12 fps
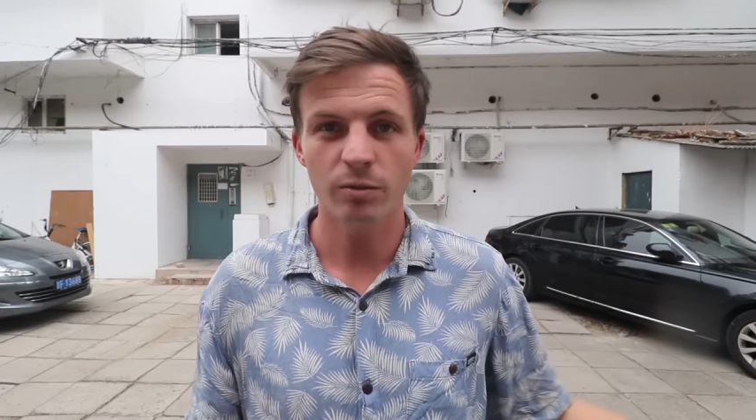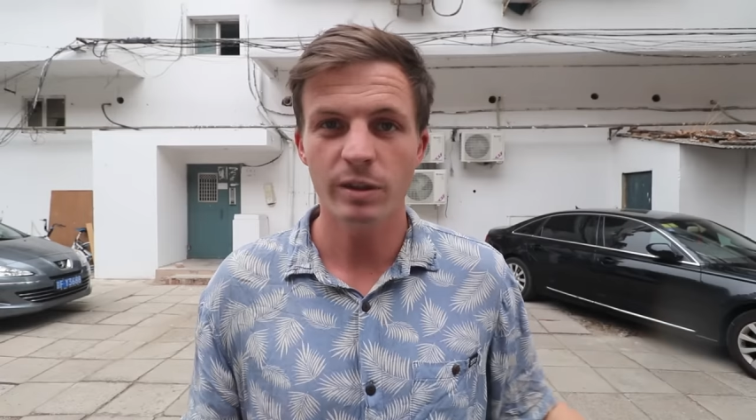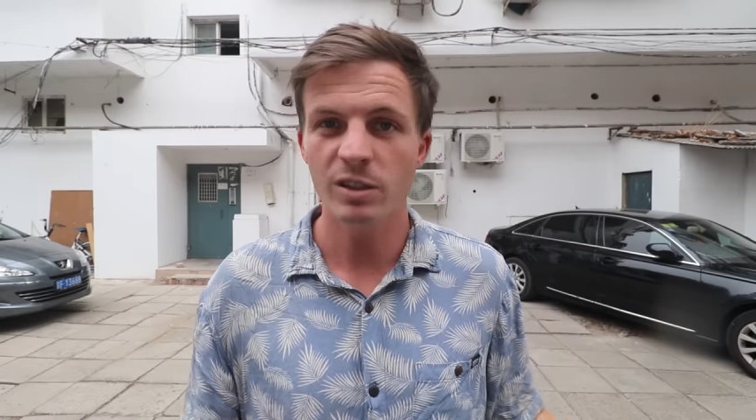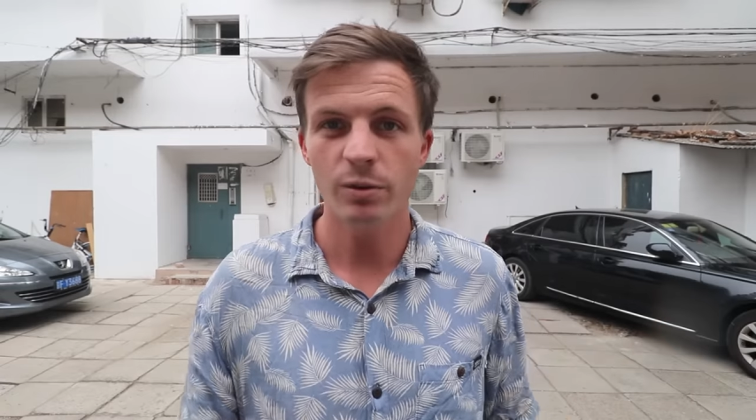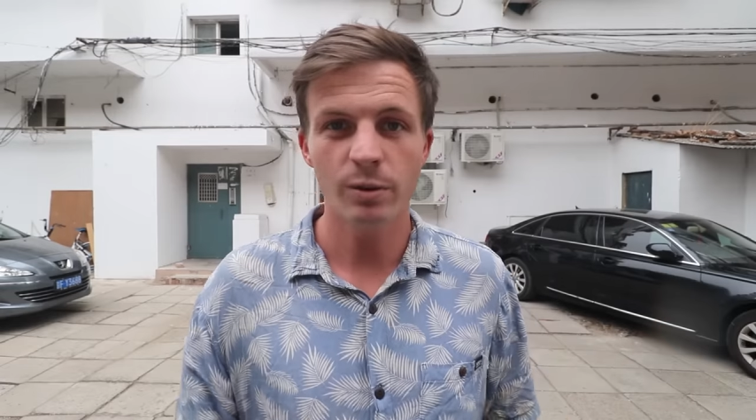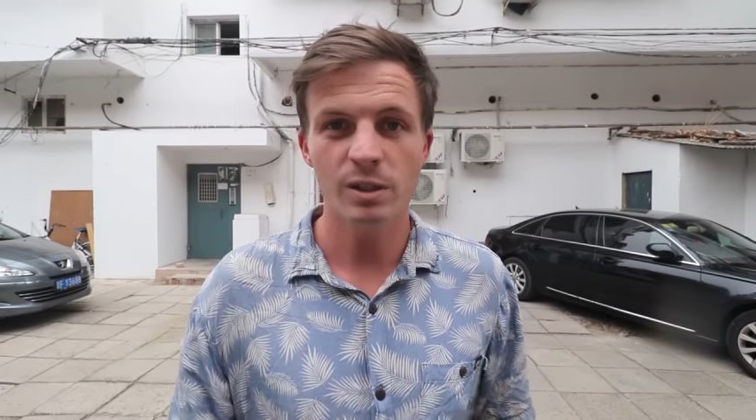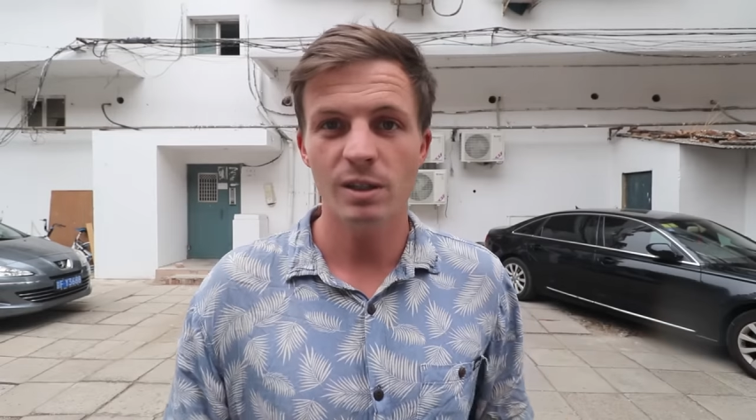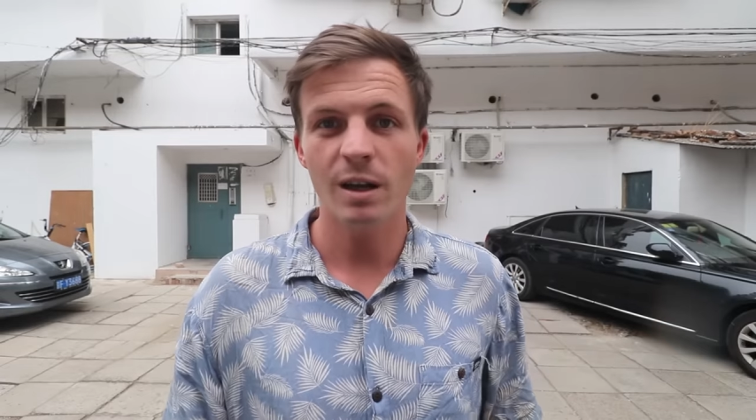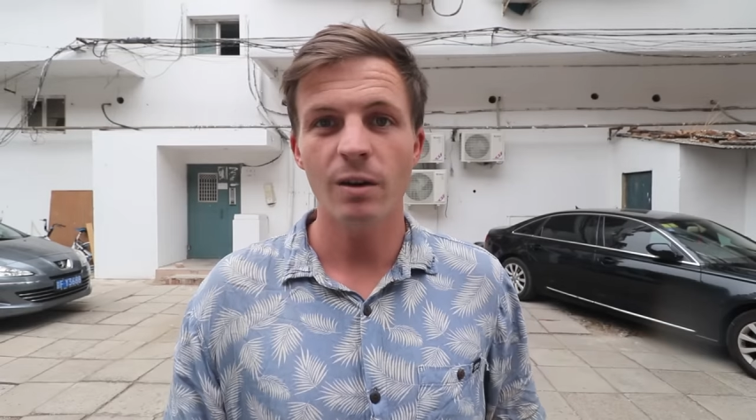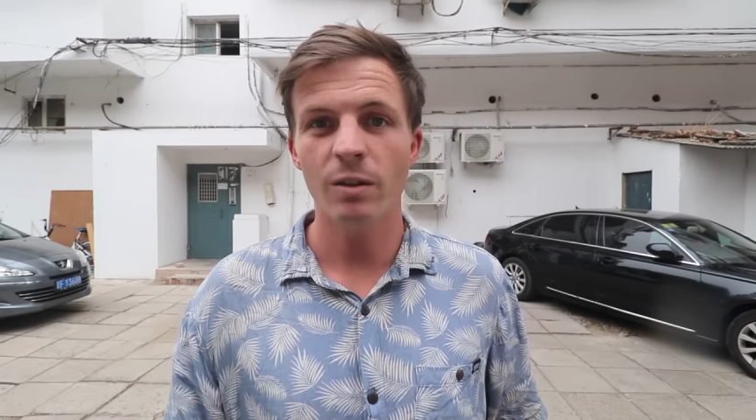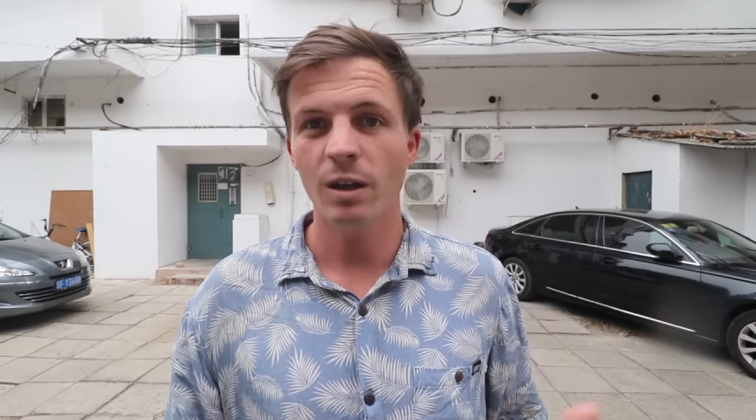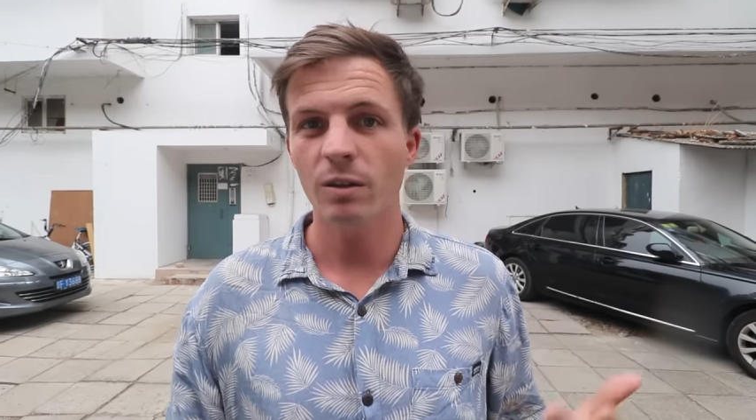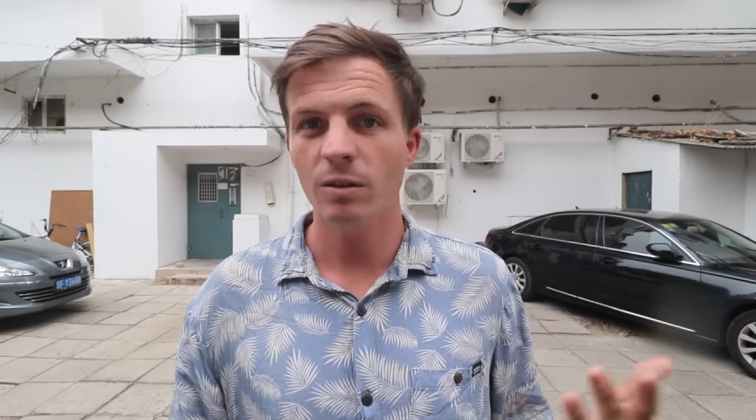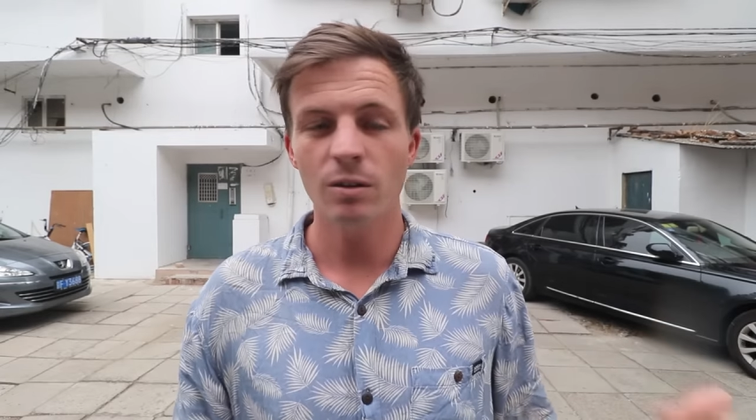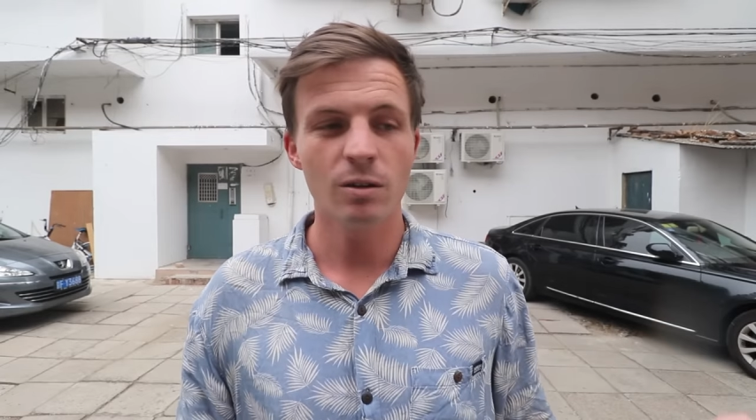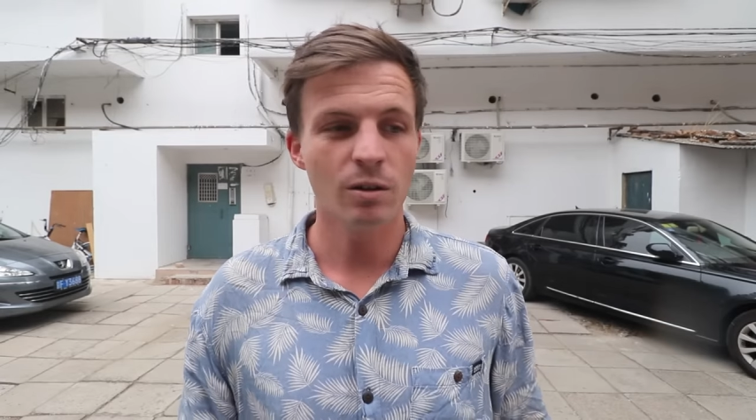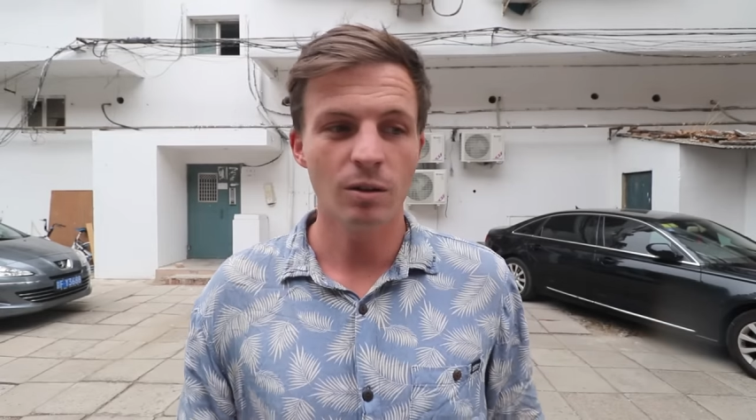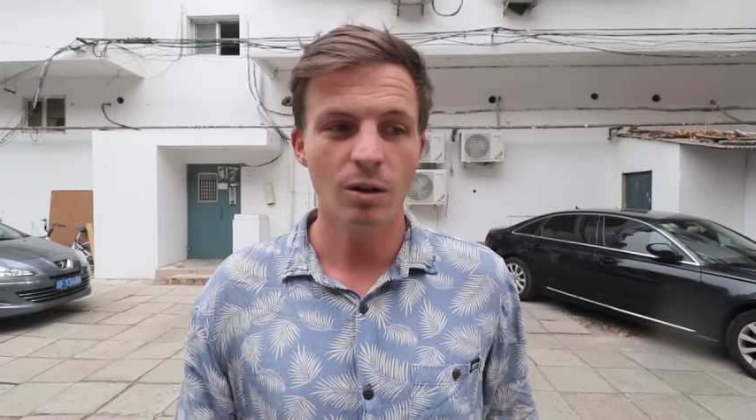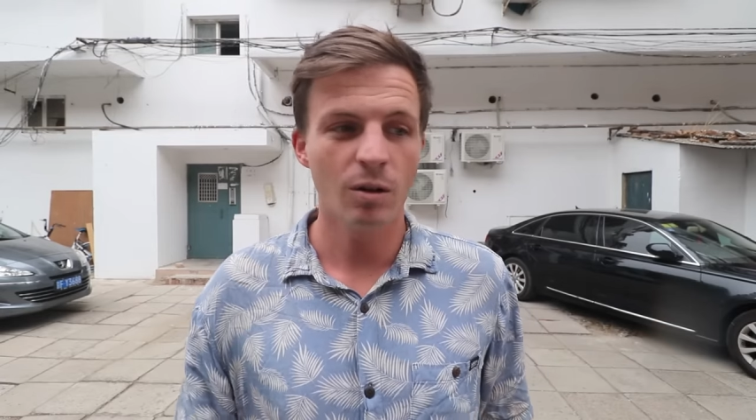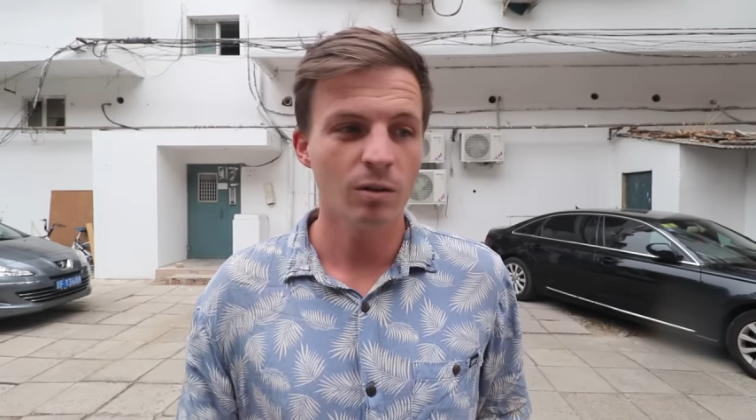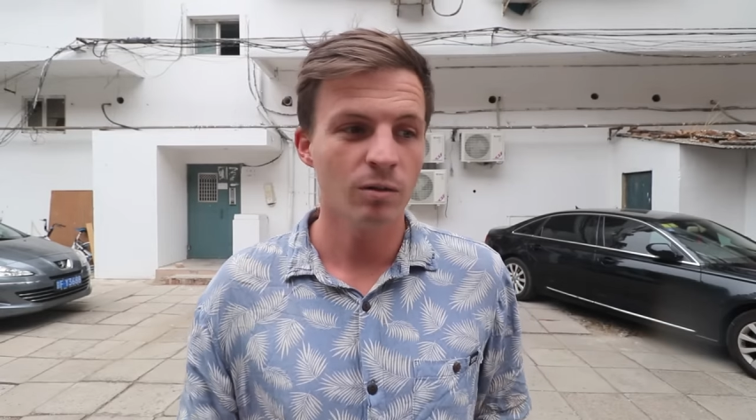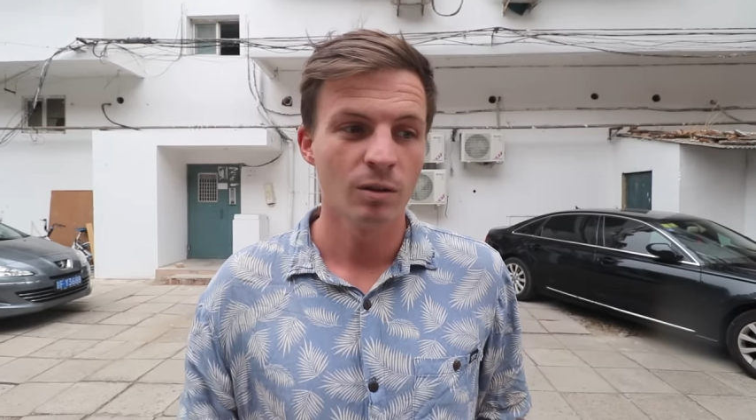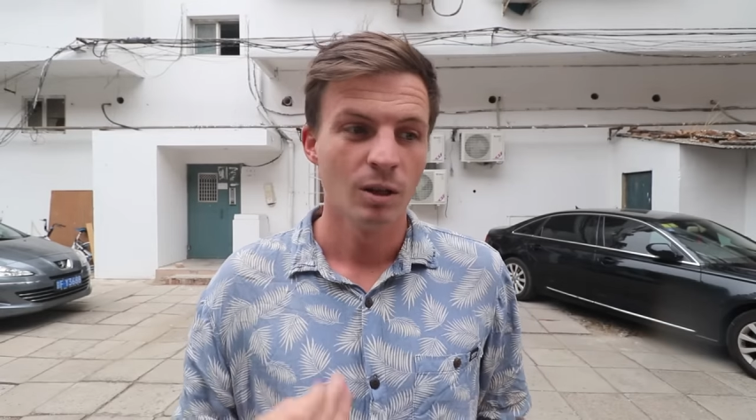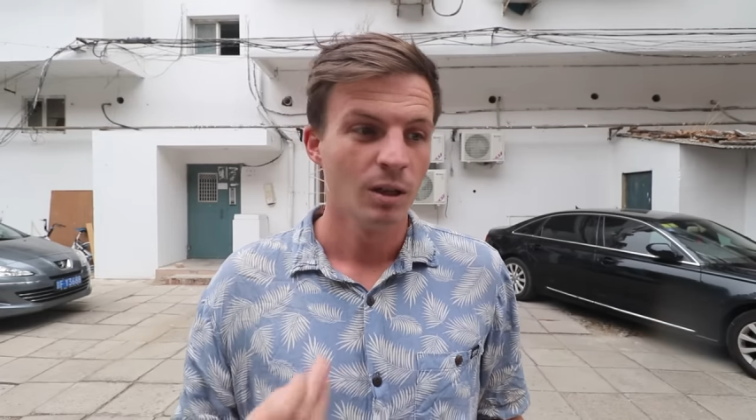resources out there that you can go and